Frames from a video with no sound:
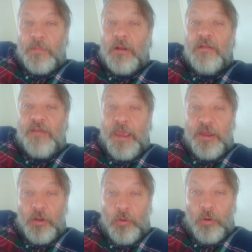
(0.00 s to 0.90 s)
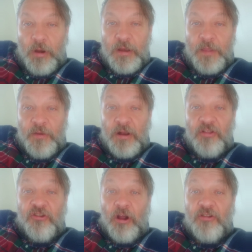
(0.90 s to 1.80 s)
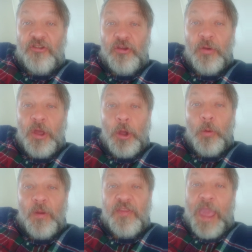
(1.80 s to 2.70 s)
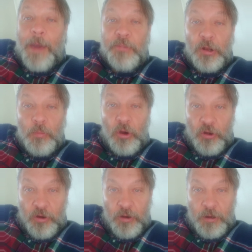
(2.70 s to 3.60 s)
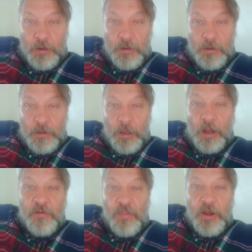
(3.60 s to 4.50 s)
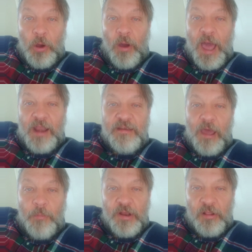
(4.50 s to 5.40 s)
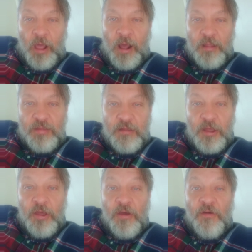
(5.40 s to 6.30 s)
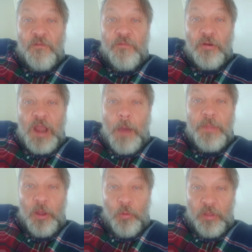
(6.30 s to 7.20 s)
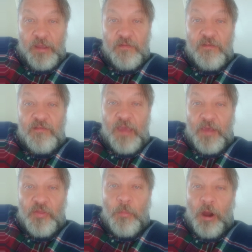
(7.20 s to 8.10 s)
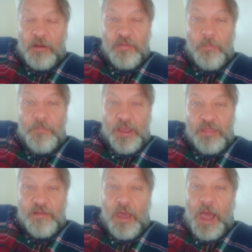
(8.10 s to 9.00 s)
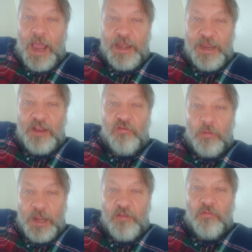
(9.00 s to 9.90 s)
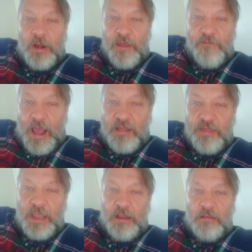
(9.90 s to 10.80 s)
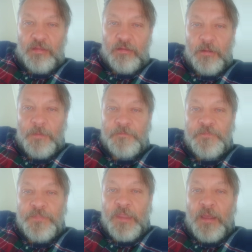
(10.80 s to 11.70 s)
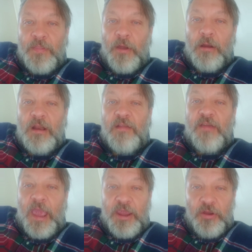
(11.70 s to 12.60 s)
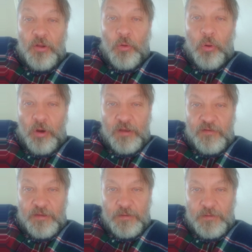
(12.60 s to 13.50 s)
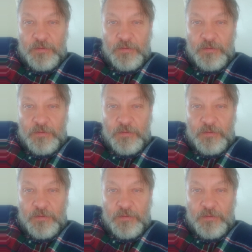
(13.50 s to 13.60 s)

They're going to take you to court and they're going to charge you with capital murder under the Noahide Talmud laws for not being willing to take the mark of the beast ID 2020 vaccines. They're going to take you to court.